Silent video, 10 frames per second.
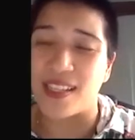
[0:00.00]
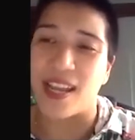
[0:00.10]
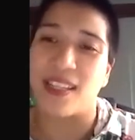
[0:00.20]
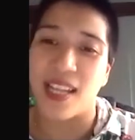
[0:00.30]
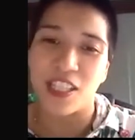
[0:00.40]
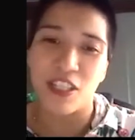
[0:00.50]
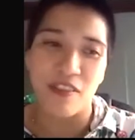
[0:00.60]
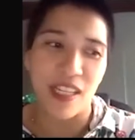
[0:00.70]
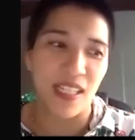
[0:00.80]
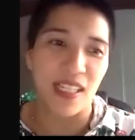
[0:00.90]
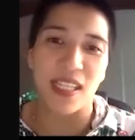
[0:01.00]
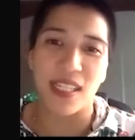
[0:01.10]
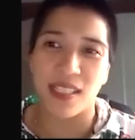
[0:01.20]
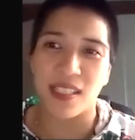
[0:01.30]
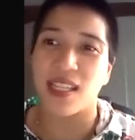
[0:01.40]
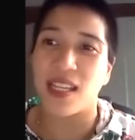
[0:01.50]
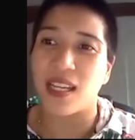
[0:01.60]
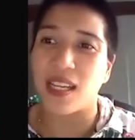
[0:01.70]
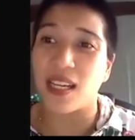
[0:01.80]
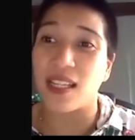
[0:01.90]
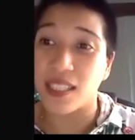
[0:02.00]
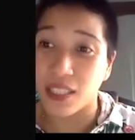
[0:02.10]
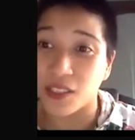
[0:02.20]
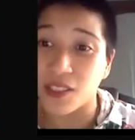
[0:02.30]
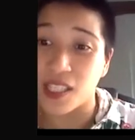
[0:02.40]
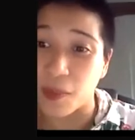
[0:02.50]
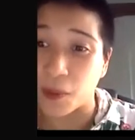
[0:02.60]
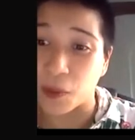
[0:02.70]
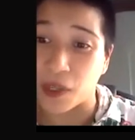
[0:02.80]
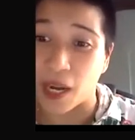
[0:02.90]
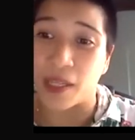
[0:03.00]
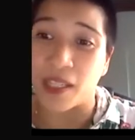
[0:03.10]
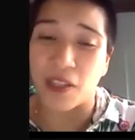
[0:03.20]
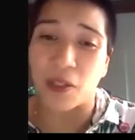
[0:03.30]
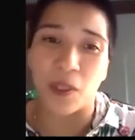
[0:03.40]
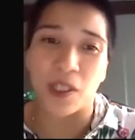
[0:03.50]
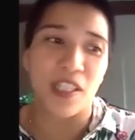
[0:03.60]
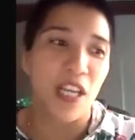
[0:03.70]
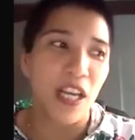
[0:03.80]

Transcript: And Let's Read is a literacy program. In other words,